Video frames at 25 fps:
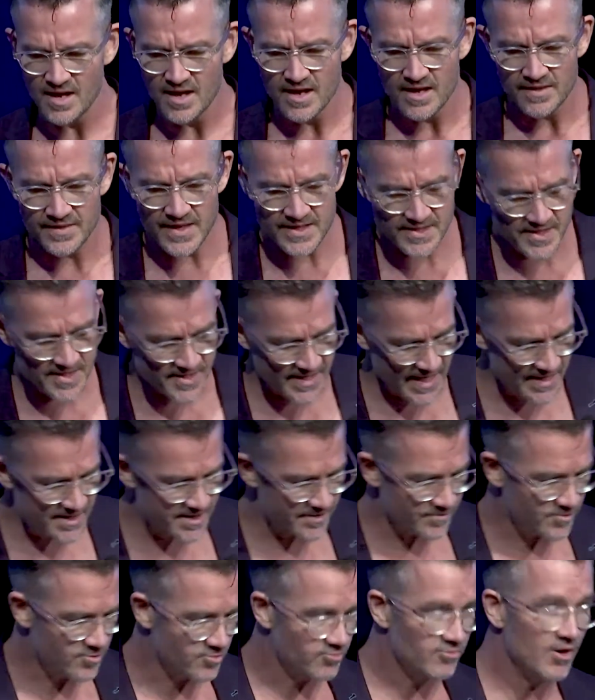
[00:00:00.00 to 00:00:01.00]
There's a sense
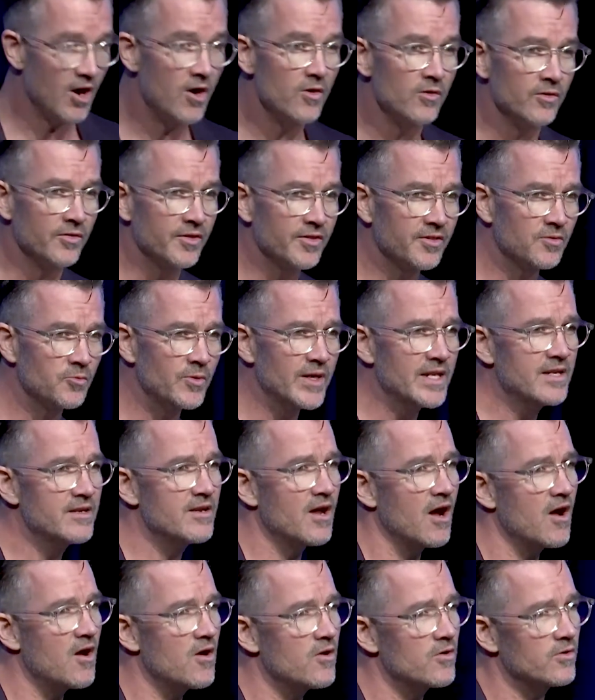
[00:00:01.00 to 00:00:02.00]
of growth. We
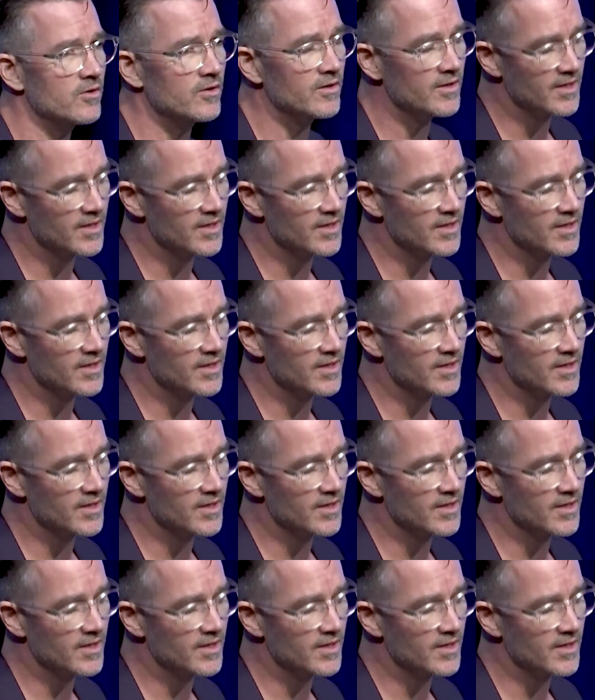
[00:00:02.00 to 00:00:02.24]
know